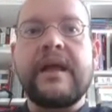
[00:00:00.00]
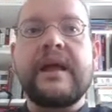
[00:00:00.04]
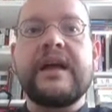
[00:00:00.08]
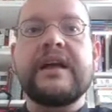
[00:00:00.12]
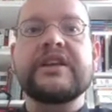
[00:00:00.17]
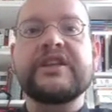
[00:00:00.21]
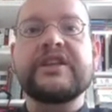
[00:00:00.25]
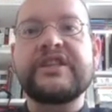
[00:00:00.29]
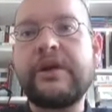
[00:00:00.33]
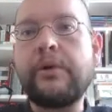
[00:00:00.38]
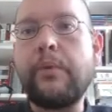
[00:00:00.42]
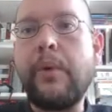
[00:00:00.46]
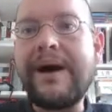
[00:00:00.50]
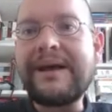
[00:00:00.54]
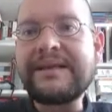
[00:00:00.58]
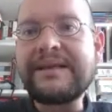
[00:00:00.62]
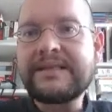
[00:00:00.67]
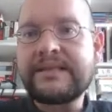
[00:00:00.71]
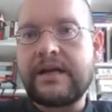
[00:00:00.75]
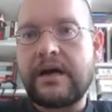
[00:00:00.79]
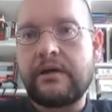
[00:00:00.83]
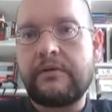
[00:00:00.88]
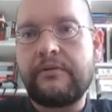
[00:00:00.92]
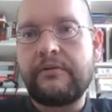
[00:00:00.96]
She
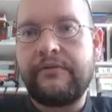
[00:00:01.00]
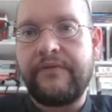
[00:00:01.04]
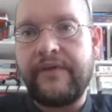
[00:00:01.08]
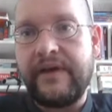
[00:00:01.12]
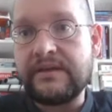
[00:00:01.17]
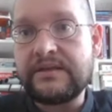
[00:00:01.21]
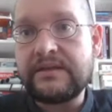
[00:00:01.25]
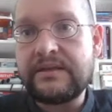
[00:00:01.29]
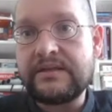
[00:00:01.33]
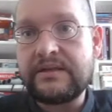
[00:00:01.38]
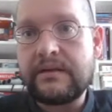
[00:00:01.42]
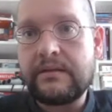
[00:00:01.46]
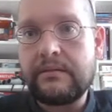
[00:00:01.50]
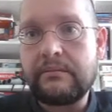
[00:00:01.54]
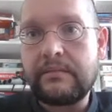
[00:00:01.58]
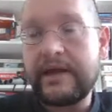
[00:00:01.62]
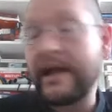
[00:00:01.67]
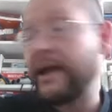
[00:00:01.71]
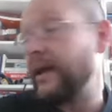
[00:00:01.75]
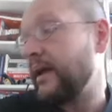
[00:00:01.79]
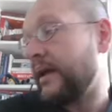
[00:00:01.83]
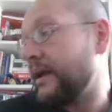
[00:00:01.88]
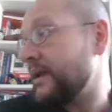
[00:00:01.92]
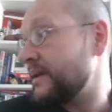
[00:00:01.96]
was convinced,
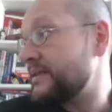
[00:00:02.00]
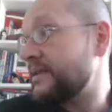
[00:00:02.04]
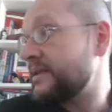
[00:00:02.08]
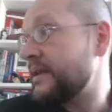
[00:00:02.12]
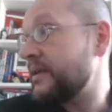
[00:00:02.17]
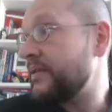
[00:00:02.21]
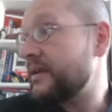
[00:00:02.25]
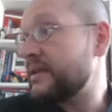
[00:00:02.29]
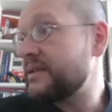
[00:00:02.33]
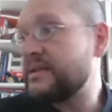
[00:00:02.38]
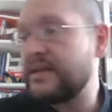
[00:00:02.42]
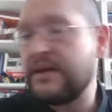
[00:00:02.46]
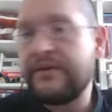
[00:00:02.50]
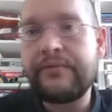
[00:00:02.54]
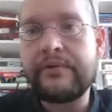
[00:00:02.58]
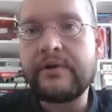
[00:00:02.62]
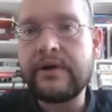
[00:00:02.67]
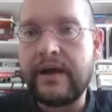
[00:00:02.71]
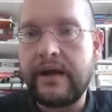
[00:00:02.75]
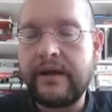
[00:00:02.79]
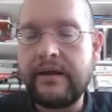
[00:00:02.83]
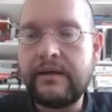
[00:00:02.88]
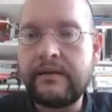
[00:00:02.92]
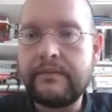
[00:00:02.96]
can I say this
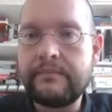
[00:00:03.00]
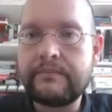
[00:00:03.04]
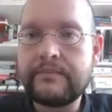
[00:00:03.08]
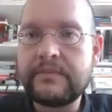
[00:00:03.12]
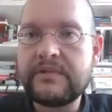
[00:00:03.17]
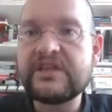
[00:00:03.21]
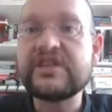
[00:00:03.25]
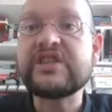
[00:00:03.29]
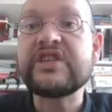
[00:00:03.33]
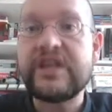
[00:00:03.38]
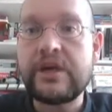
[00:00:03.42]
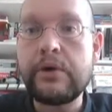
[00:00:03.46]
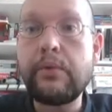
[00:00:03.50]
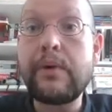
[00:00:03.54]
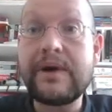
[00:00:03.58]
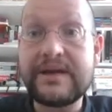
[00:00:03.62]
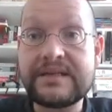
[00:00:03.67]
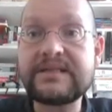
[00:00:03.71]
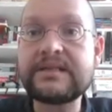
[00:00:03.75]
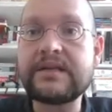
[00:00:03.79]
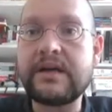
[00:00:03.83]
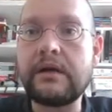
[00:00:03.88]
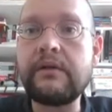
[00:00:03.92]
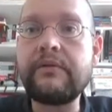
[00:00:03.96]
differently? She
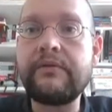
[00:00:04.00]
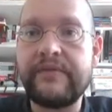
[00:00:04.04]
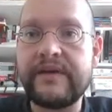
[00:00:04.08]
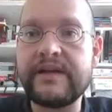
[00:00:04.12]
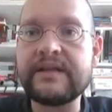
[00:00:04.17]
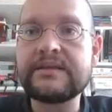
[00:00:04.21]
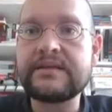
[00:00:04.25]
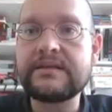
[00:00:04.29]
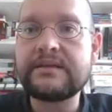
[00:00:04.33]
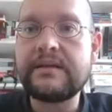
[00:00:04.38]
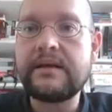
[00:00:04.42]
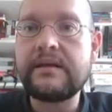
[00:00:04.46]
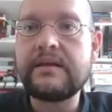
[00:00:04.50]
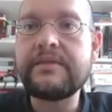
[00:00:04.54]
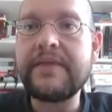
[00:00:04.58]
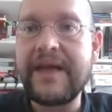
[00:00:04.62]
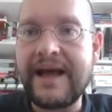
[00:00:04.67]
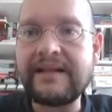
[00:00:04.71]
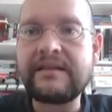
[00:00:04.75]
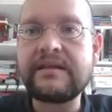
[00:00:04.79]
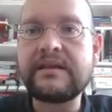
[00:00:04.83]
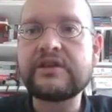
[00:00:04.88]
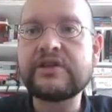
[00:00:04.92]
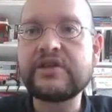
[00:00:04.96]
was convinced
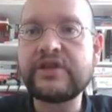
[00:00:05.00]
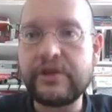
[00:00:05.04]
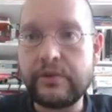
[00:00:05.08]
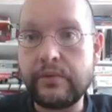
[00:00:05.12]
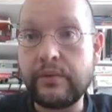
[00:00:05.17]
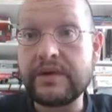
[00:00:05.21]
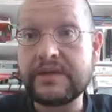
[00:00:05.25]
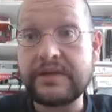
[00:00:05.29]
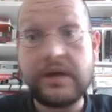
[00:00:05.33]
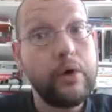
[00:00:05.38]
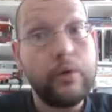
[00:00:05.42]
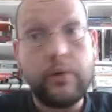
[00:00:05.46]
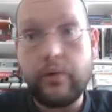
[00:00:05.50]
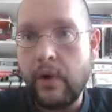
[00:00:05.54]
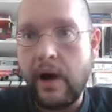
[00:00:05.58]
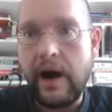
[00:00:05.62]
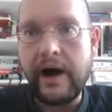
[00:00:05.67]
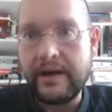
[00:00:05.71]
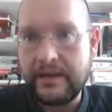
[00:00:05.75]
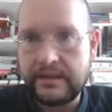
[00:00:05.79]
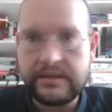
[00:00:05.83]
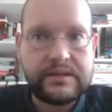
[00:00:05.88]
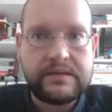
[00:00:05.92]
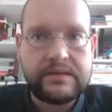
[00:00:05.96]
that she was
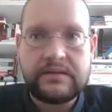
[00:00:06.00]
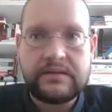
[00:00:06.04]
right.